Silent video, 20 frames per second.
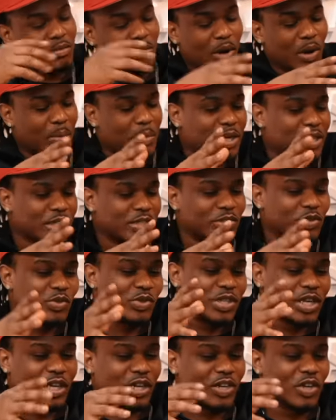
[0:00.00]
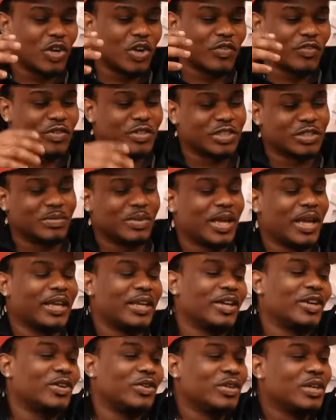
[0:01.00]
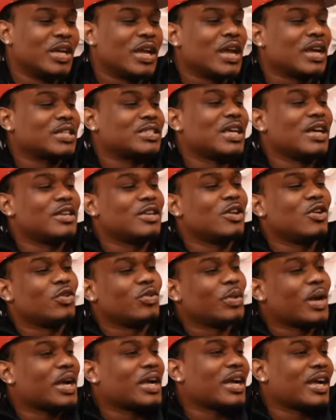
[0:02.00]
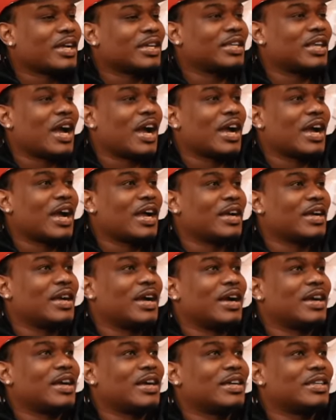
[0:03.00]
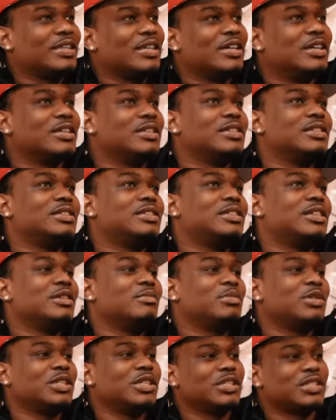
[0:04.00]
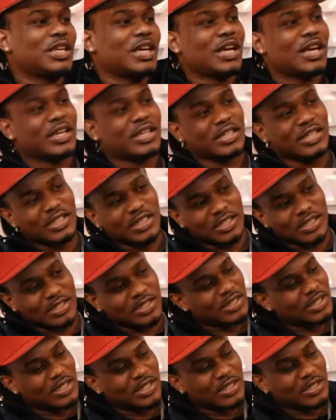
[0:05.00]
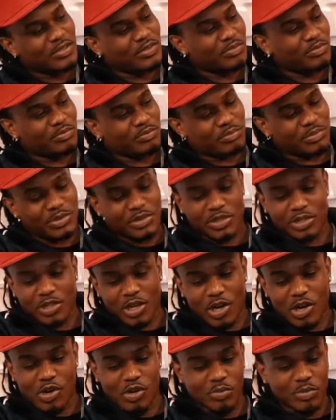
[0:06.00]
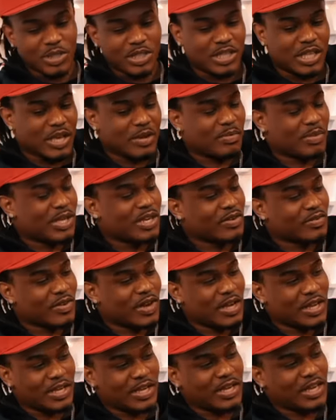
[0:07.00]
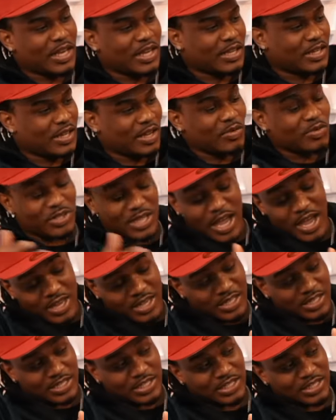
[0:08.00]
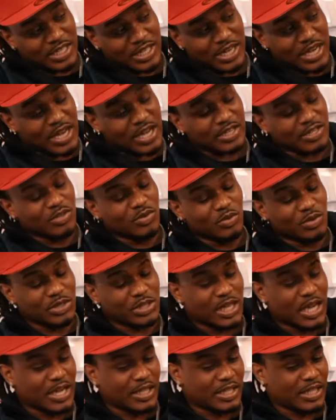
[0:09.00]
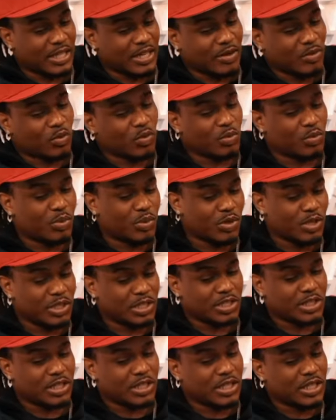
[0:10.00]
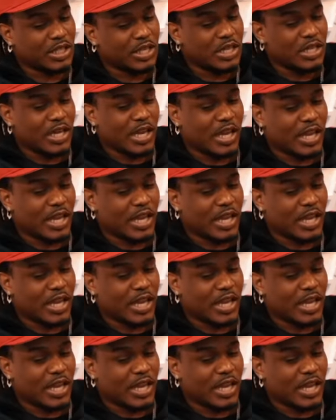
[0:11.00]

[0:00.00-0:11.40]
But because you cut it off I some like yo, because I know I got I got I got younger siblings, I got younger homies that be around and they they was acting just like how you was acting at one point mm. and shit.